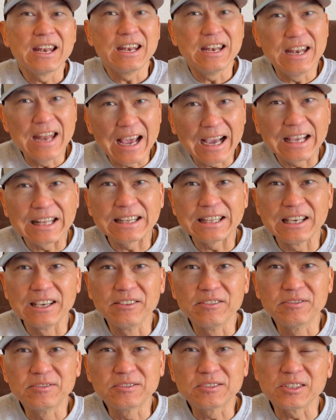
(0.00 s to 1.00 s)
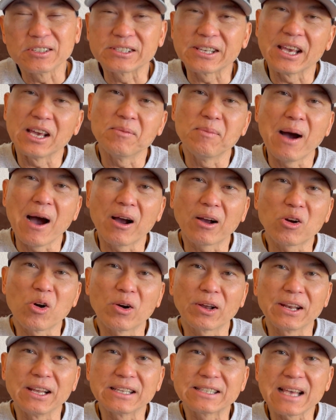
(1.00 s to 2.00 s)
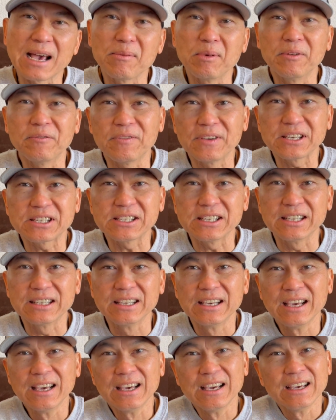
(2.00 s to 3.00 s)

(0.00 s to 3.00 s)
negative to say about kokanee salmon fishing,